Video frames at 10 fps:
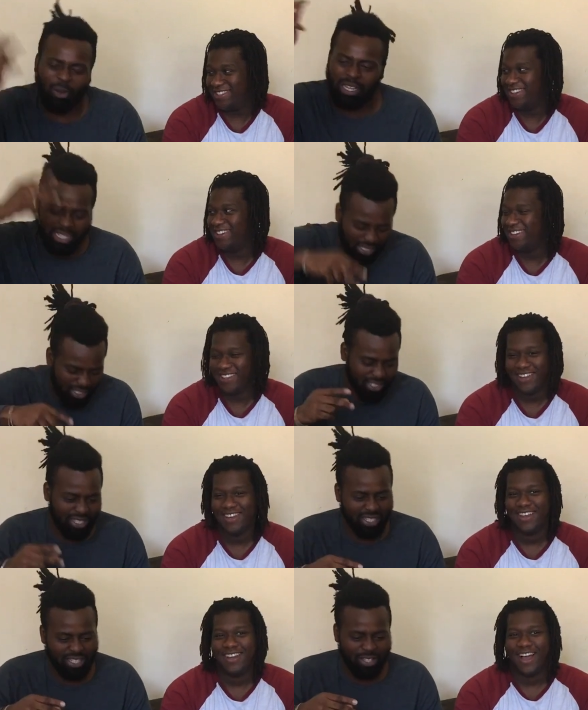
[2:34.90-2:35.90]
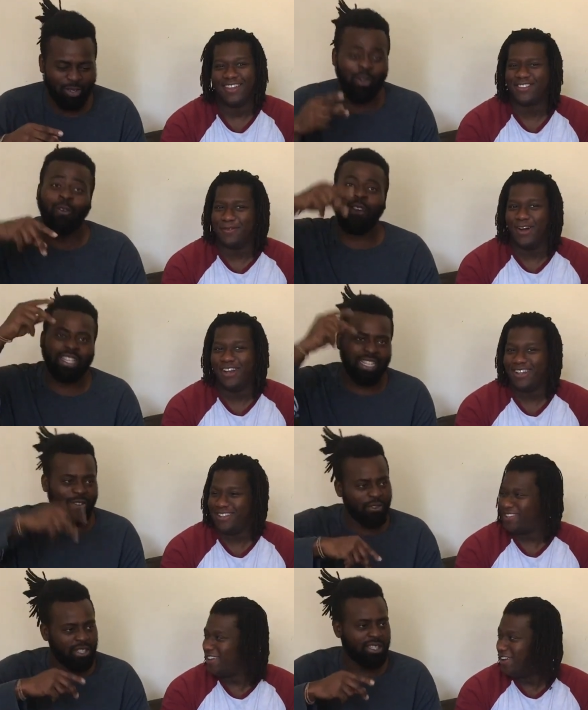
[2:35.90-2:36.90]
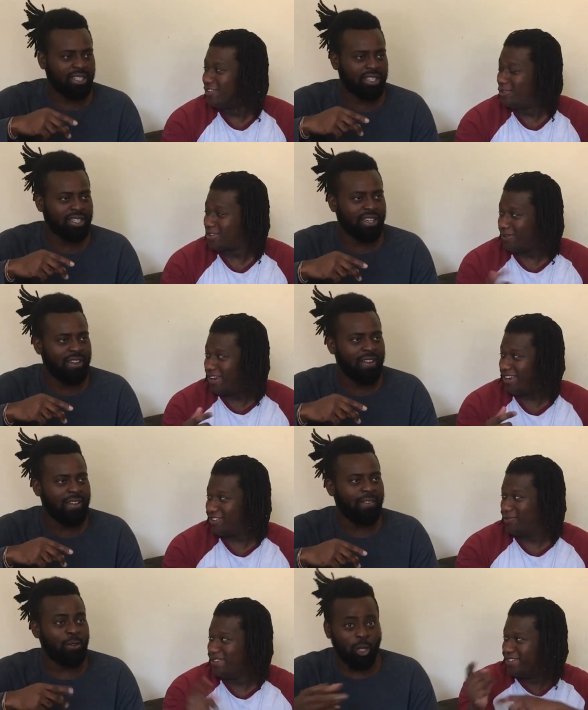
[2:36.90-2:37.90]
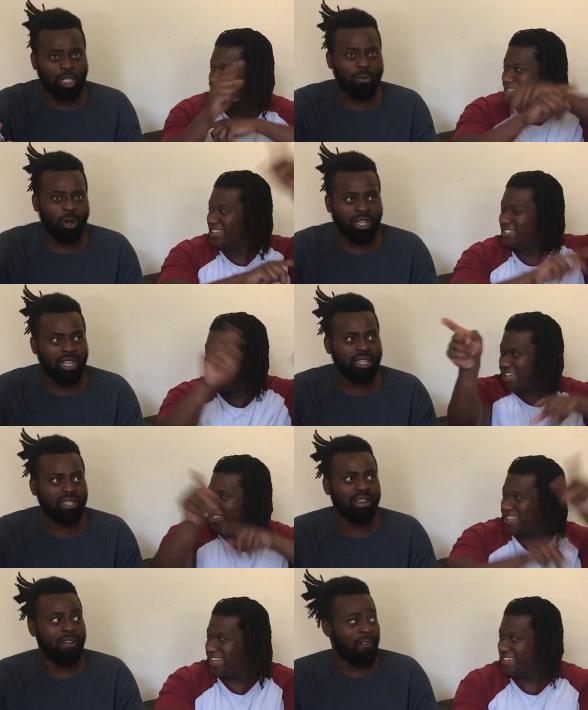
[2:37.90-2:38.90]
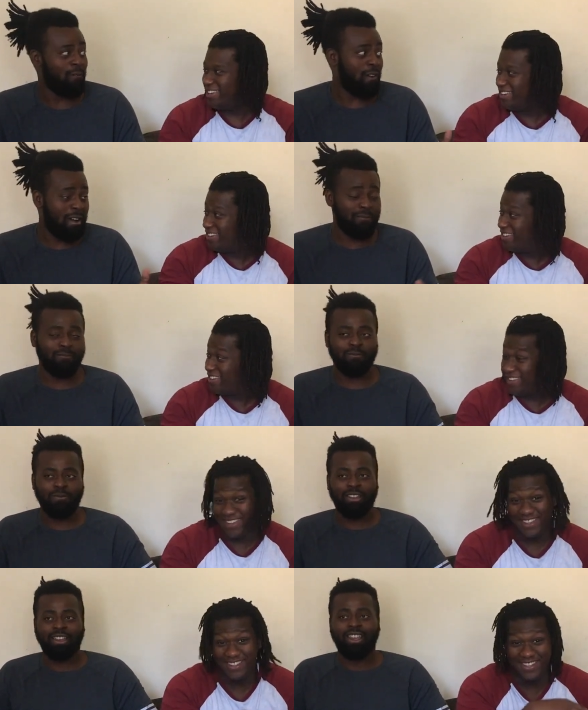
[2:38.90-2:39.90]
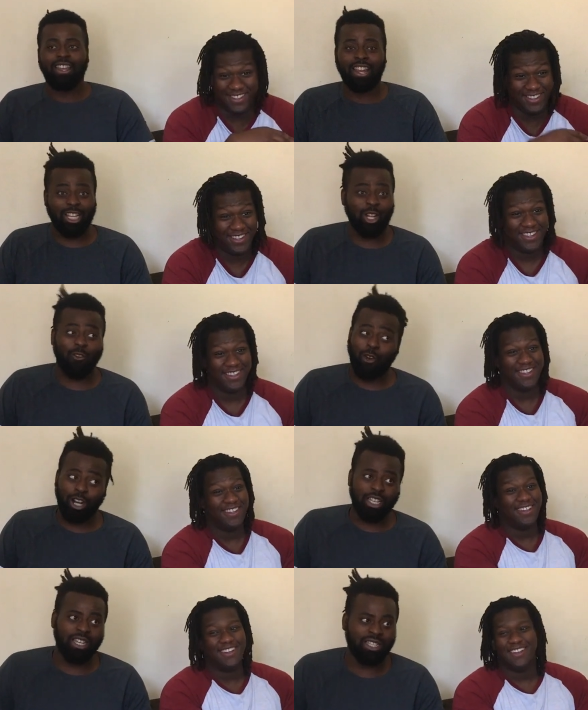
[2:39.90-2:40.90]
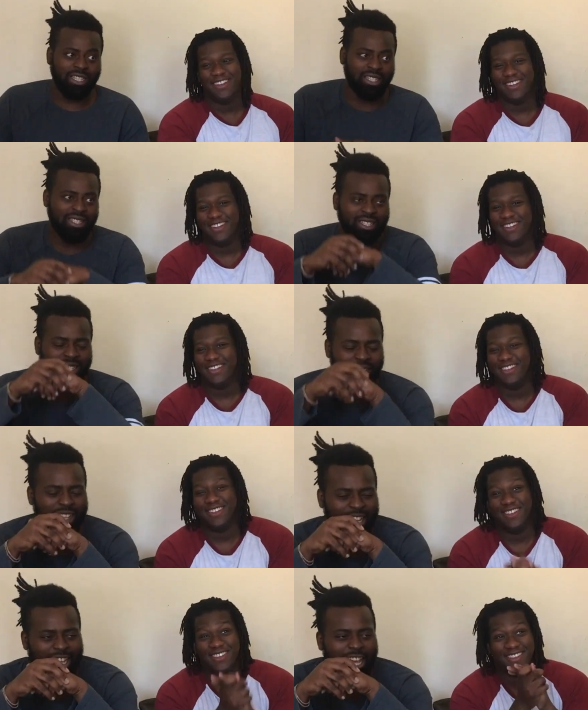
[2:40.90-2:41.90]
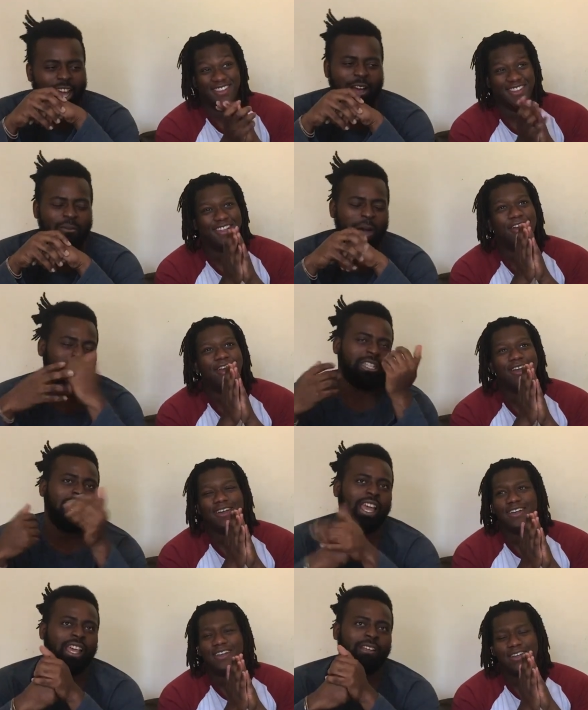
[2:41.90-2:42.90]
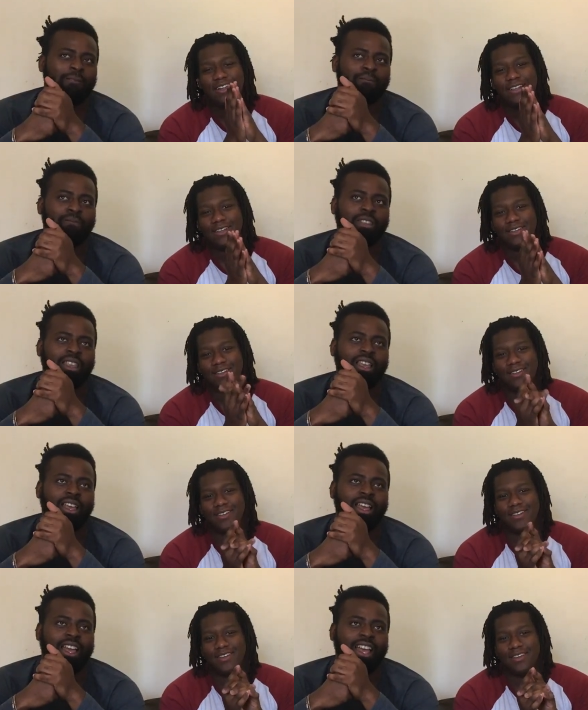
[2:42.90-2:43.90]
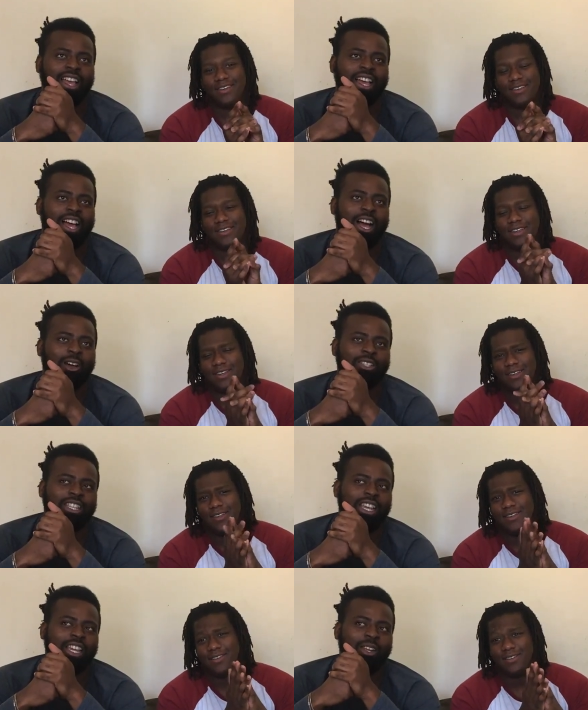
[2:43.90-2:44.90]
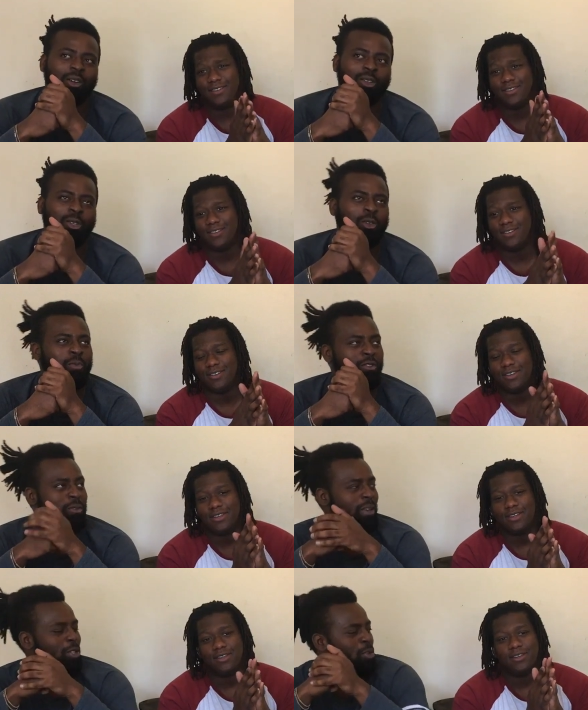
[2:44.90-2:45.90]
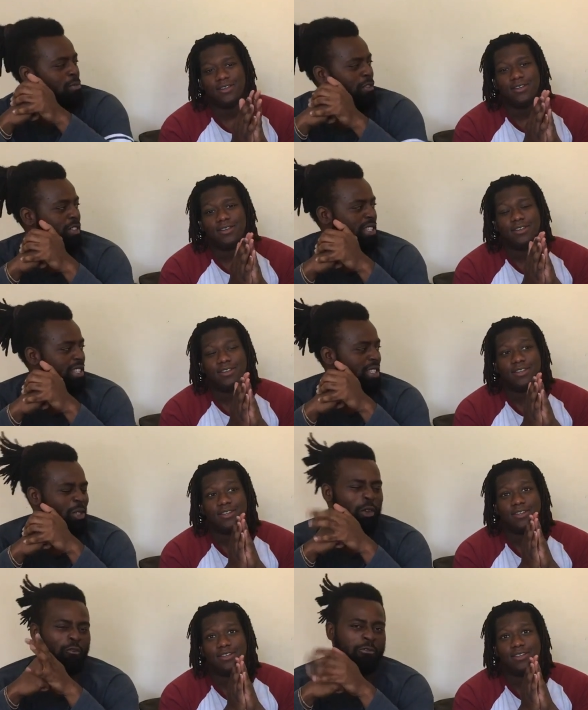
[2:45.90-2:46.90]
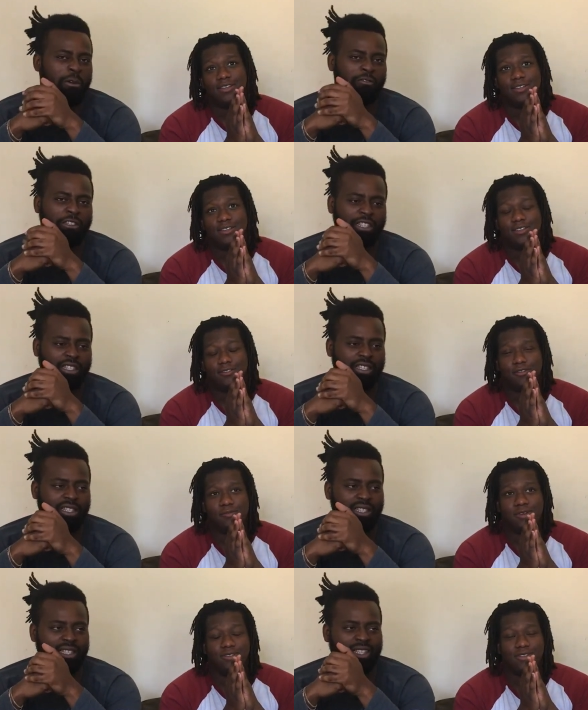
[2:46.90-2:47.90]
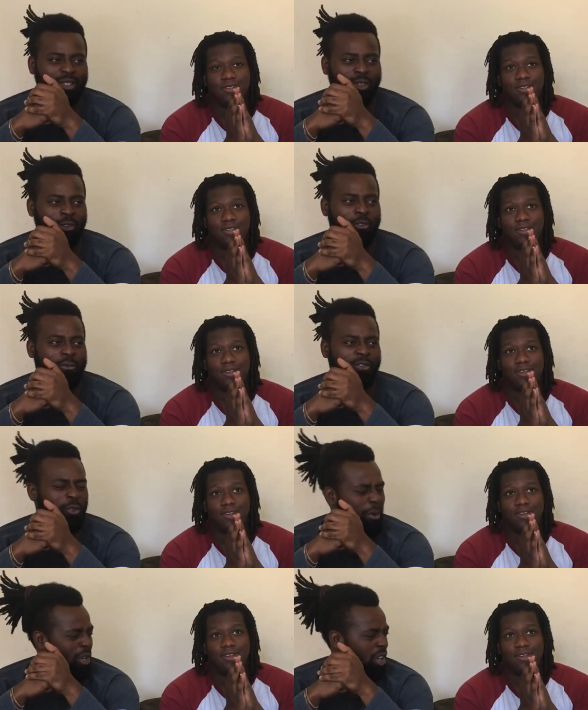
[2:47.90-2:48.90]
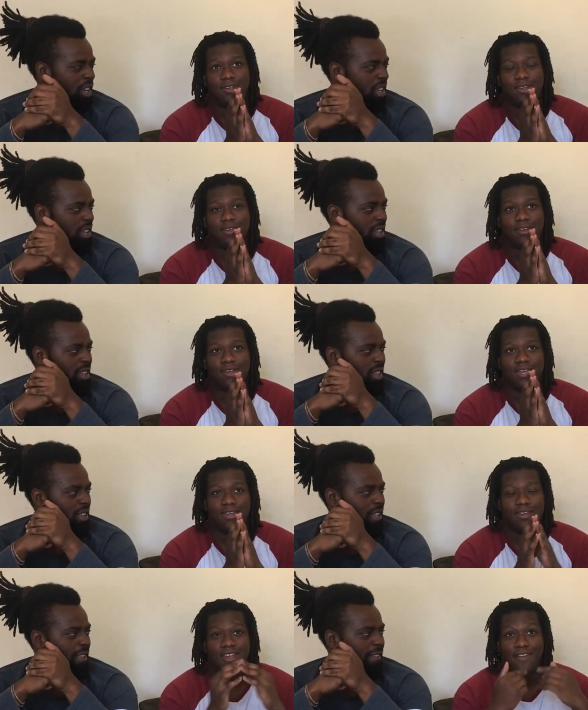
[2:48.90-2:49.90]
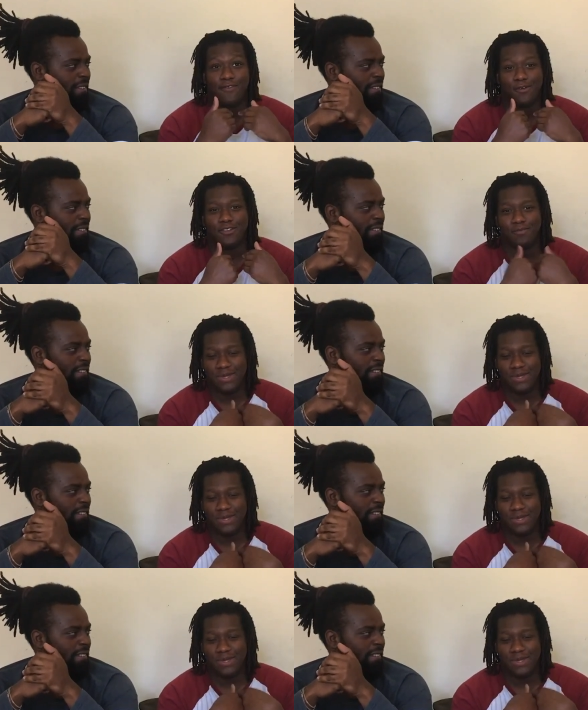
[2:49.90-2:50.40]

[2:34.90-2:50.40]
Speaker 1: Two Easters. And two Thanksgivings. Do some holidays. You'll be doing some holidays. jet setting. Oh, that's a lot of holidays. Um, I'll say, I'll say, you know, two months, man. Two months. Two, three months. Two, three months. Two, three months. What you? Okay,
Speaker 2: if it was